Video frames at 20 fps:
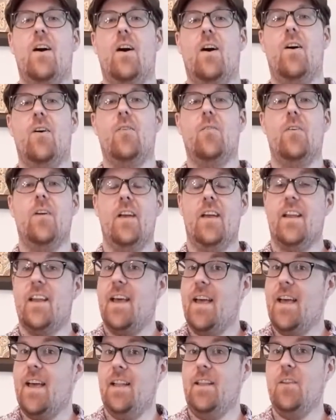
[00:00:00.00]
Alright,
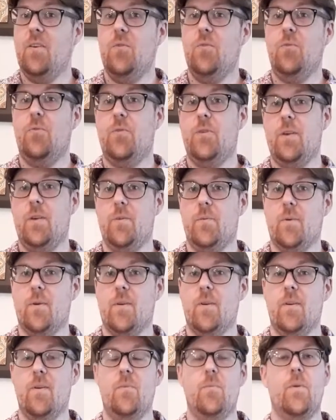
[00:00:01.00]
hello
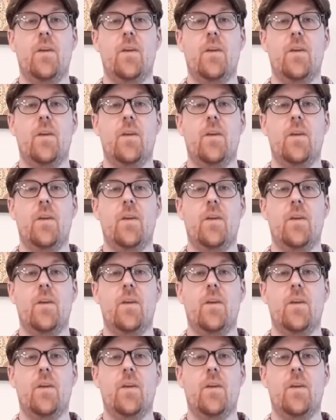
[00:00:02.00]
viewer.